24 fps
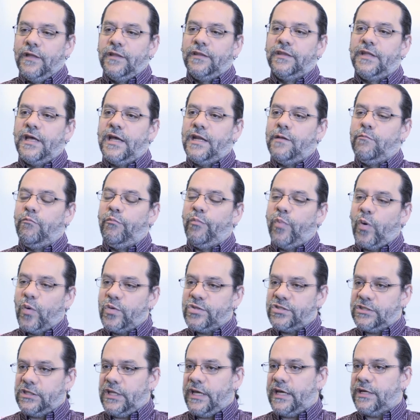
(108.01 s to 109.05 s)
Then
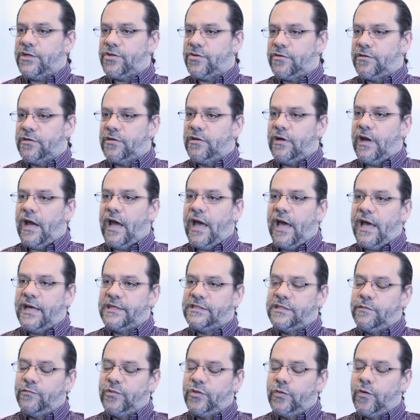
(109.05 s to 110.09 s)
post-lecture, I ask them to